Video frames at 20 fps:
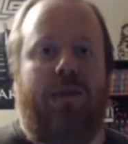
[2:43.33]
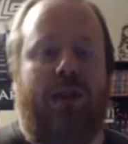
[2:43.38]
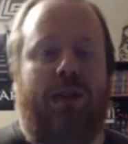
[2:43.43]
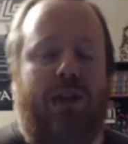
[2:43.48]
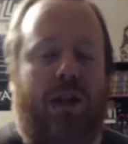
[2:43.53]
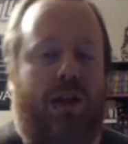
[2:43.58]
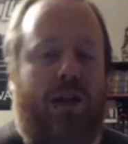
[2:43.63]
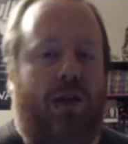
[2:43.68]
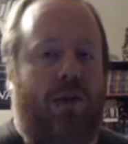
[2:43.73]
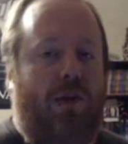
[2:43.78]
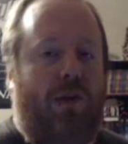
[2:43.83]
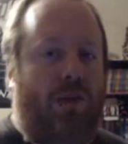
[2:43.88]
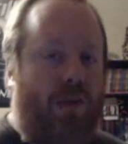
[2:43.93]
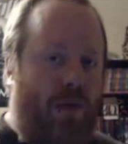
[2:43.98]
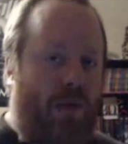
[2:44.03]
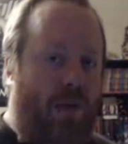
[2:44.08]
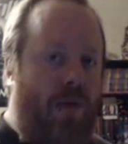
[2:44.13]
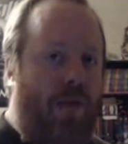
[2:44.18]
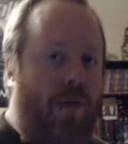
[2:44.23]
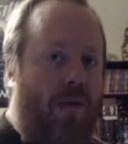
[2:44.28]
So
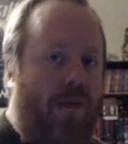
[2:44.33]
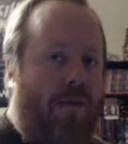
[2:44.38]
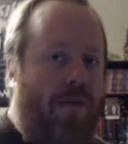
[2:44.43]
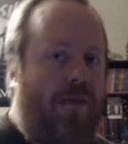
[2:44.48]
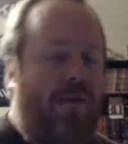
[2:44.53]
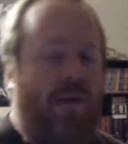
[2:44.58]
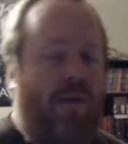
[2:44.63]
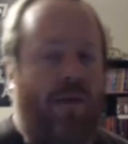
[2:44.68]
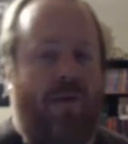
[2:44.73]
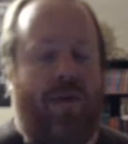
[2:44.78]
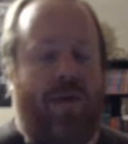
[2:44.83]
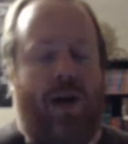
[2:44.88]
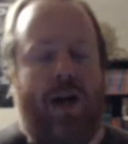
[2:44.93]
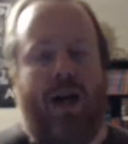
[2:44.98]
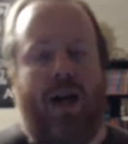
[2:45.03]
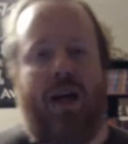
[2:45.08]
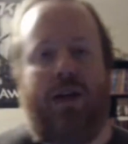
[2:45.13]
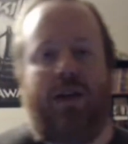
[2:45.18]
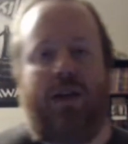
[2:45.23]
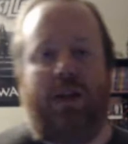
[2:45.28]
find
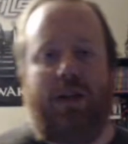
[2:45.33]
out